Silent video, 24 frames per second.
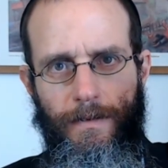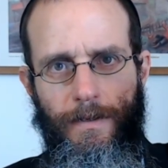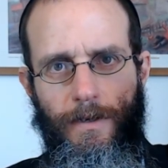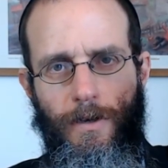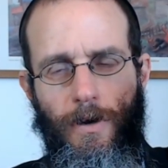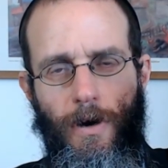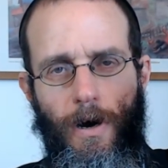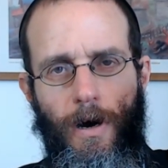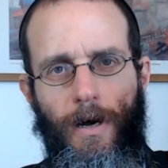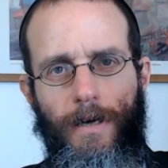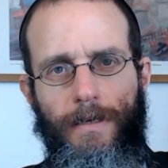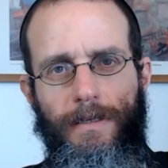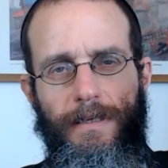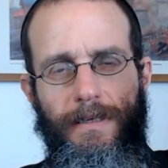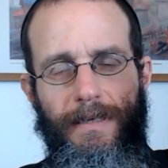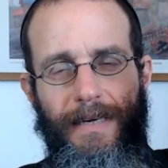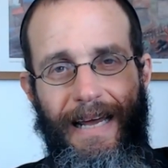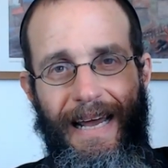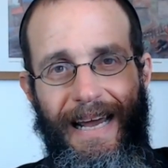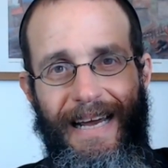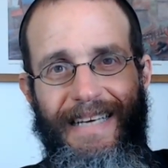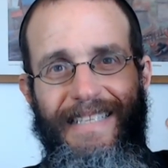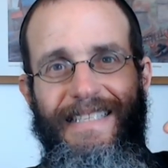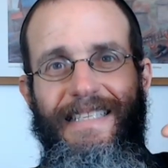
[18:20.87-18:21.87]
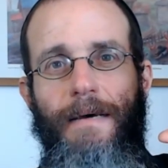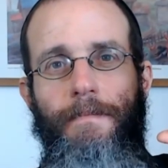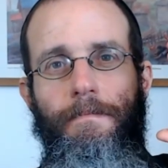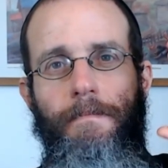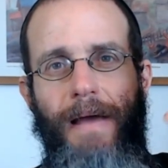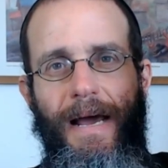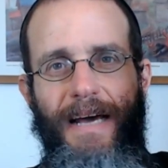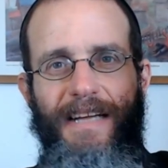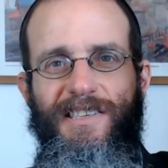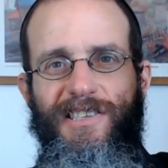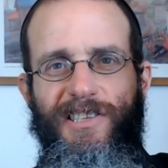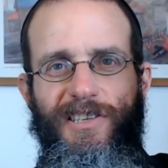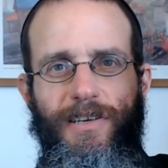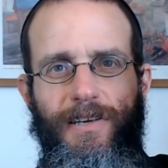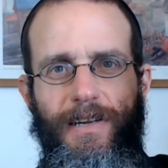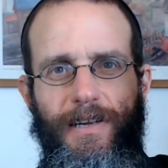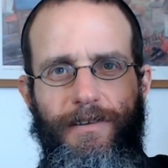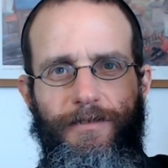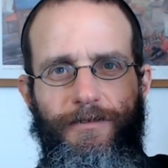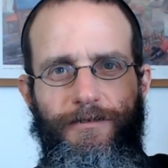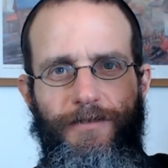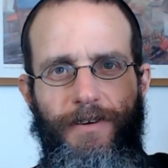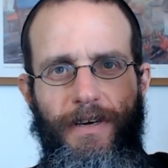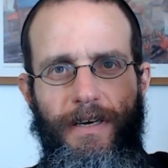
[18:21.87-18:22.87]
God as a
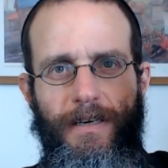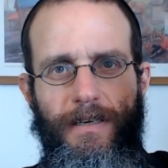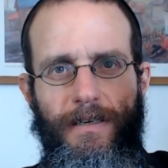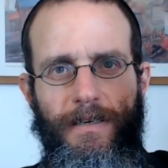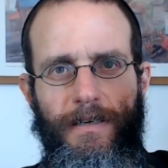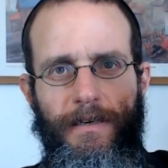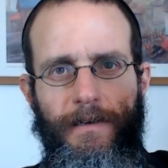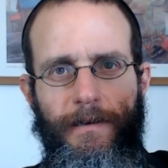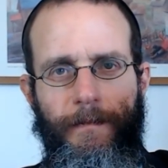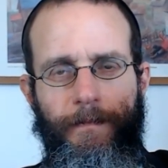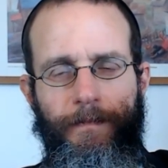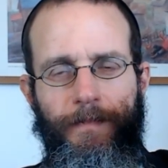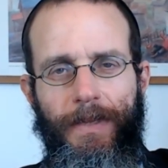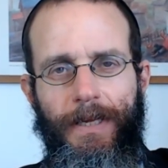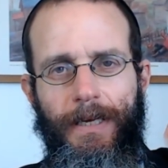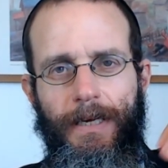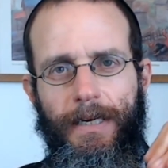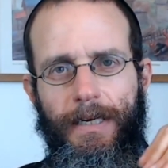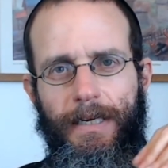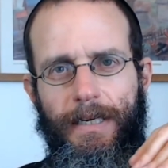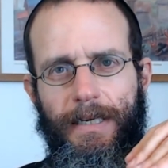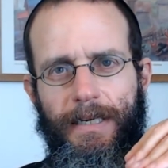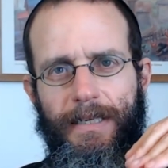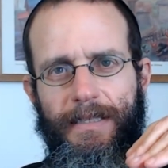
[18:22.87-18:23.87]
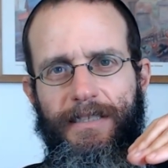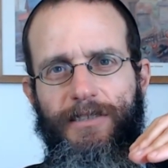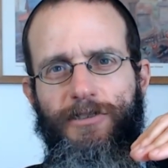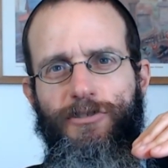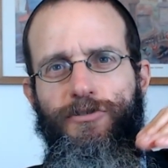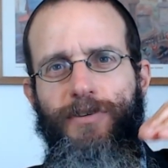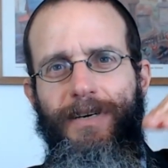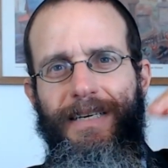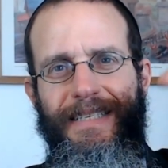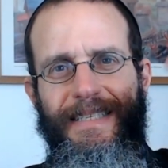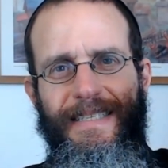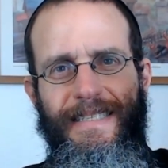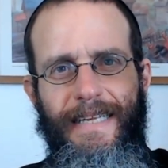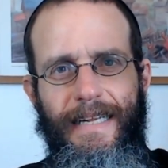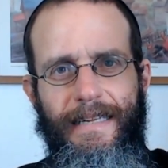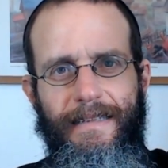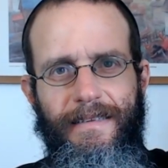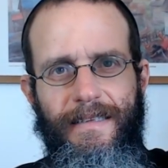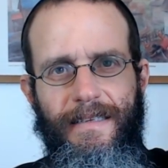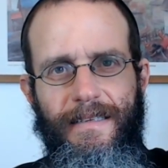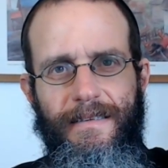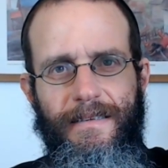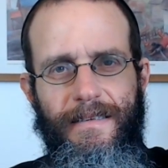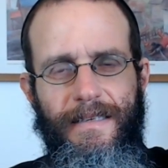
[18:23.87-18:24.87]
masculine figure is
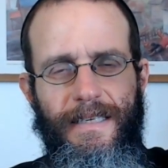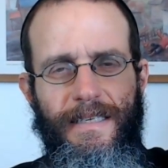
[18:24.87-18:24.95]
transcendent.